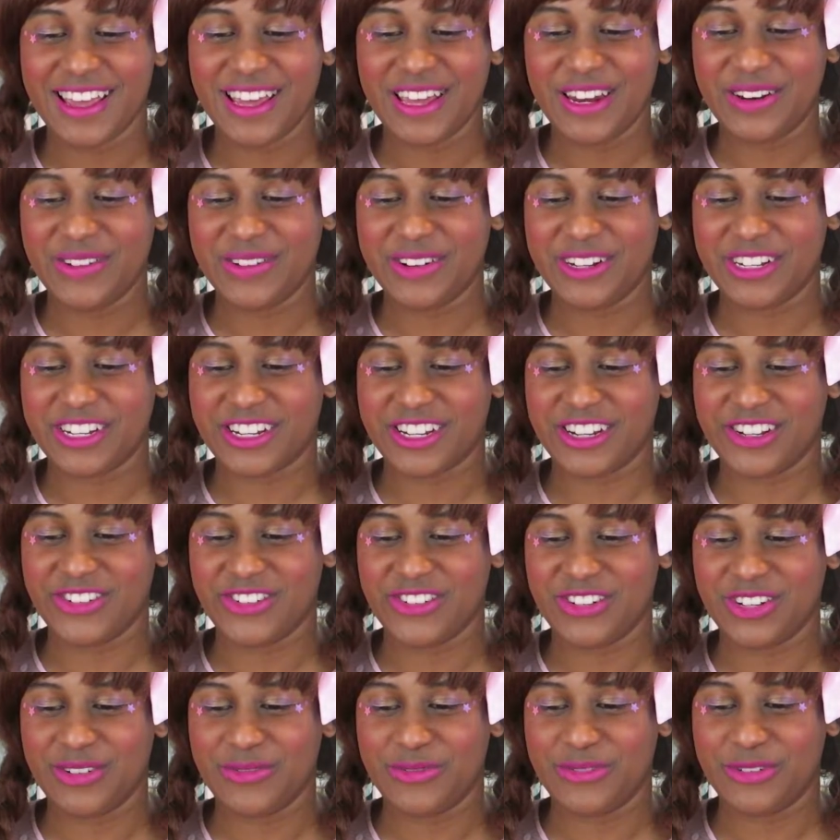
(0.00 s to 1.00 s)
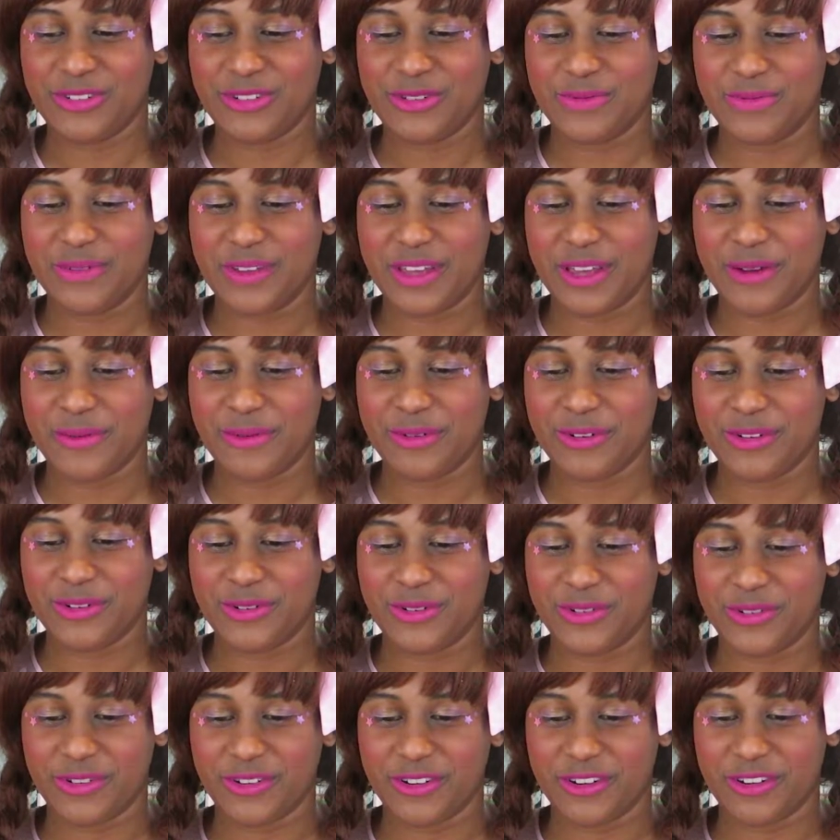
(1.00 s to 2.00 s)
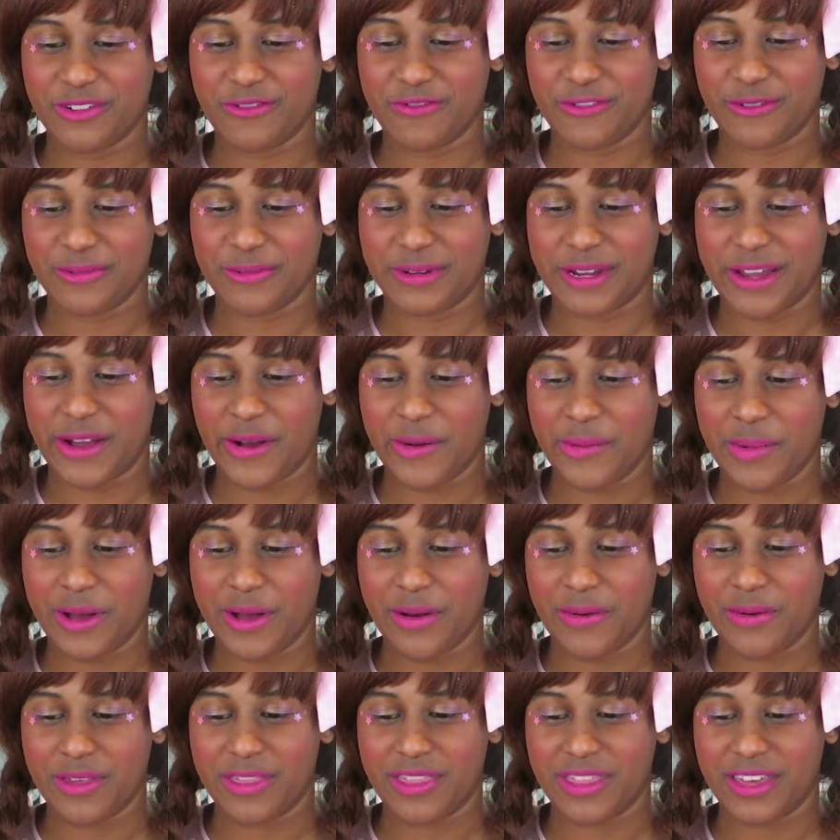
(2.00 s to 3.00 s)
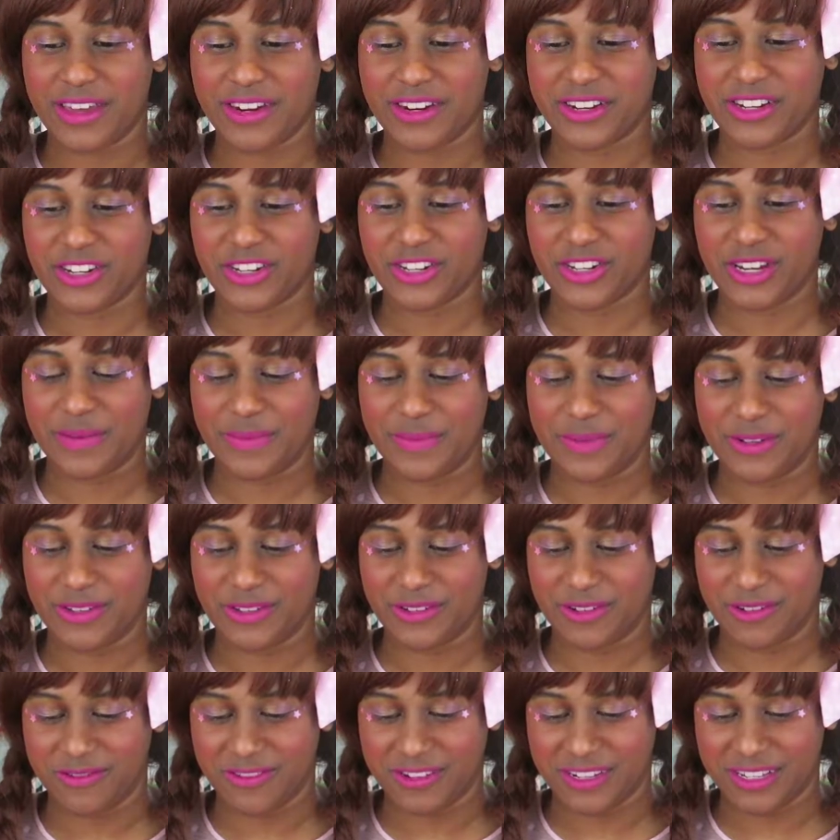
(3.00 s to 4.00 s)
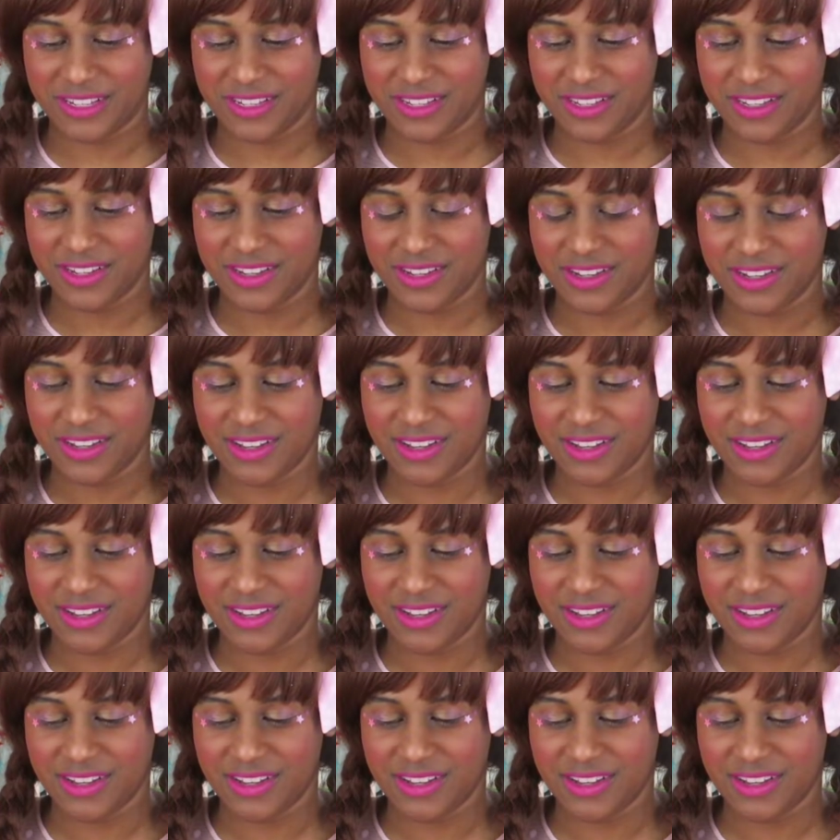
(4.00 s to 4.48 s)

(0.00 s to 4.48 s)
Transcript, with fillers: In which country would you be able to order from Taobao without a shopping service?